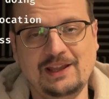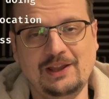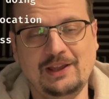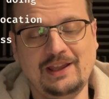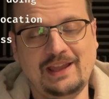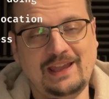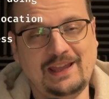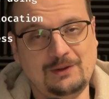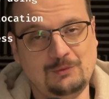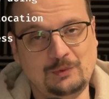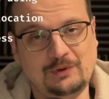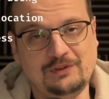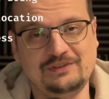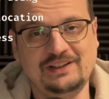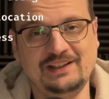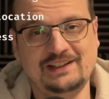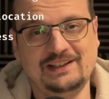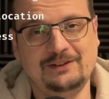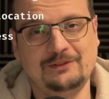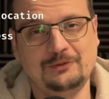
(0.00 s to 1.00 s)
And with
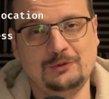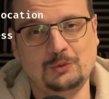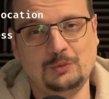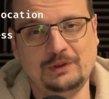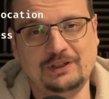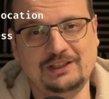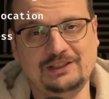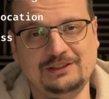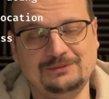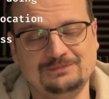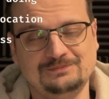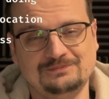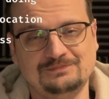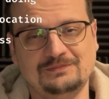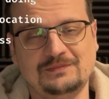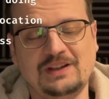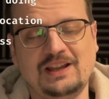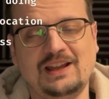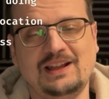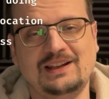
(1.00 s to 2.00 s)
that out of the way,
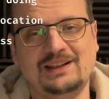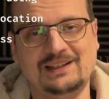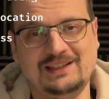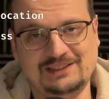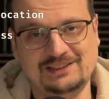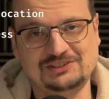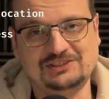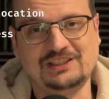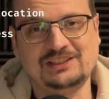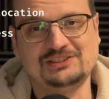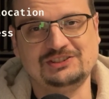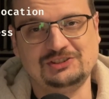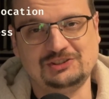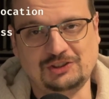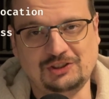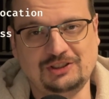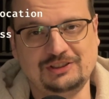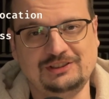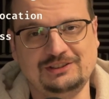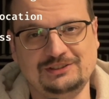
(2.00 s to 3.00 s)
let's get
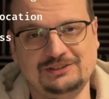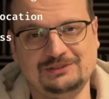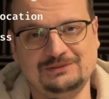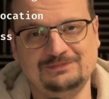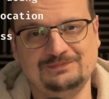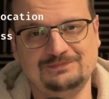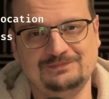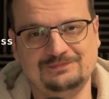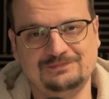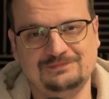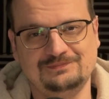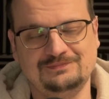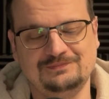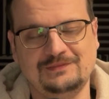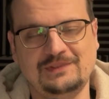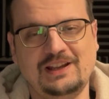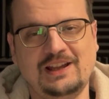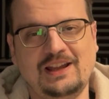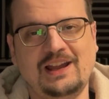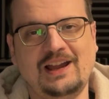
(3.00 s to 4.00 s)
started.
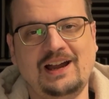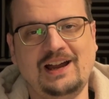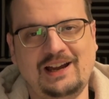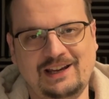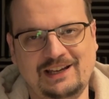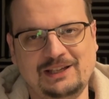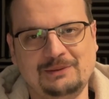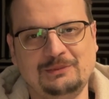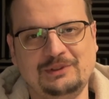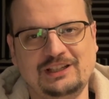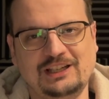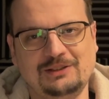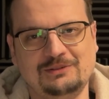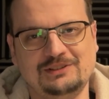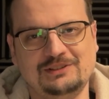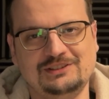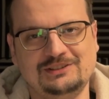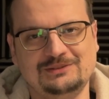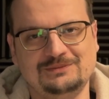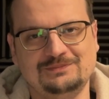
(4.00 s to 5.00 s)
I am
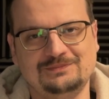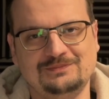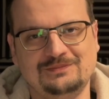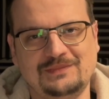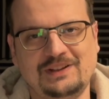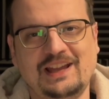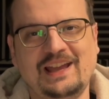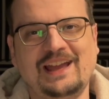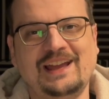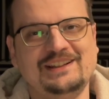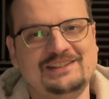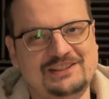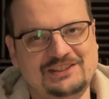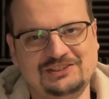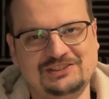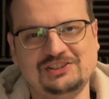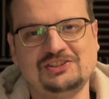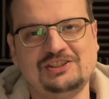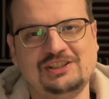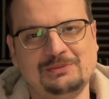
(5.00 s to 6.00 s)
Garrett and this
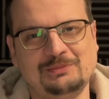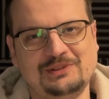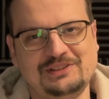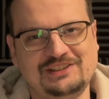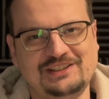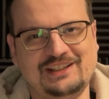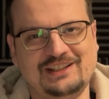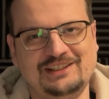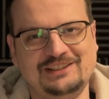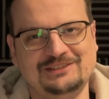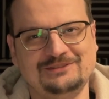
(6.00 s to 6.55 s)
is TheFatRat.